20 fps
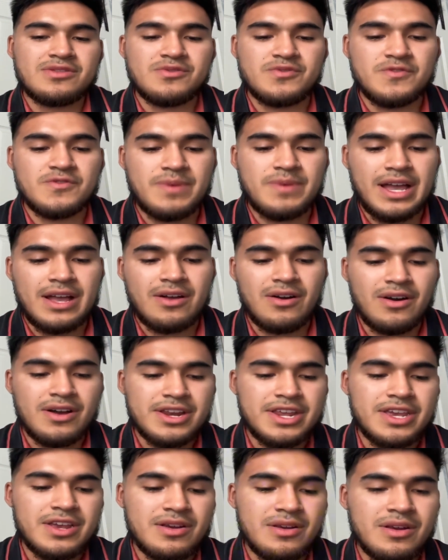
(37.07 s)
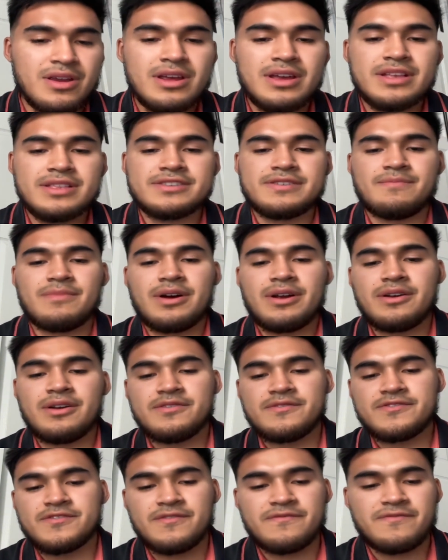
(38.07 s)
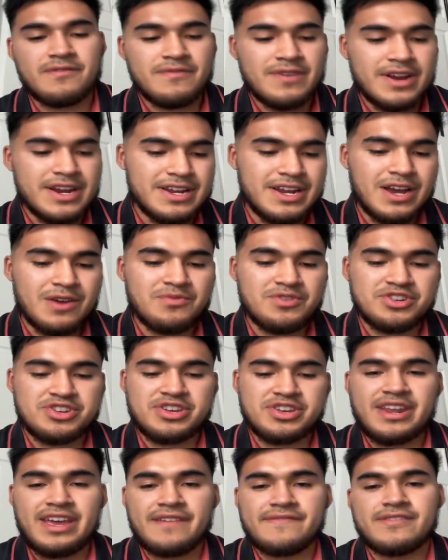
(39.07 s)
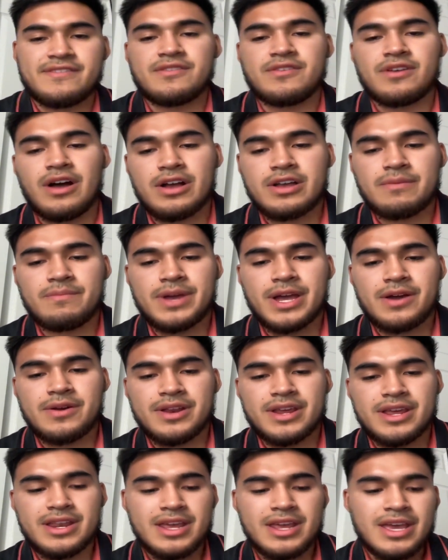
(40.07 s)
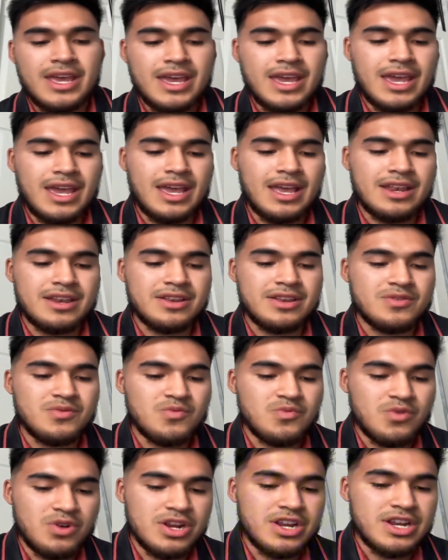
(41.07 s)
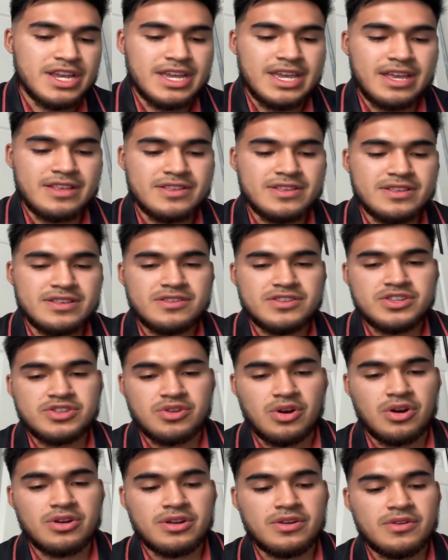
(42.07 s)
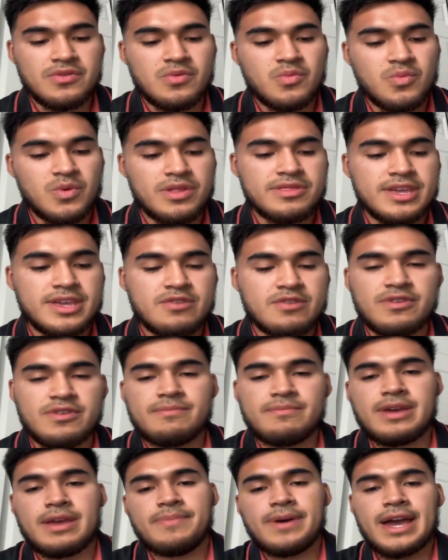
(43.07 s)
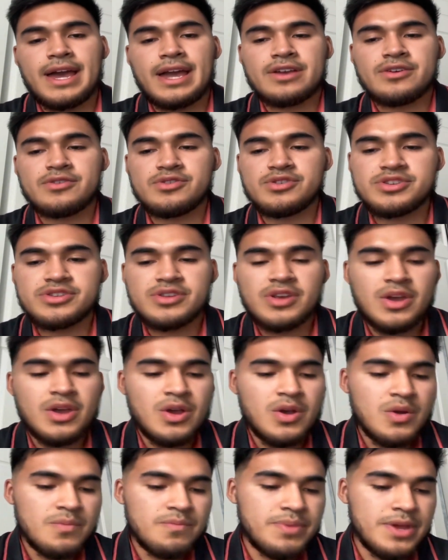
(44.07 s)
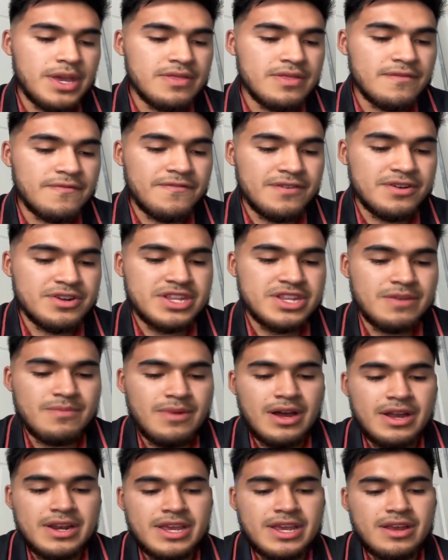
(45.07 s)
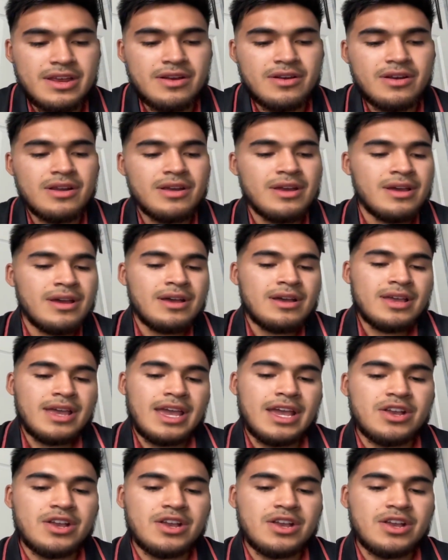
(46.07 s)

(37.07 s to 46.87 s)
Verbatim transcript: those back on here tomorrow. So for right now, we're just going to have to talk about it, and we're going to get started with the Green Bay Packers being the first team on here. A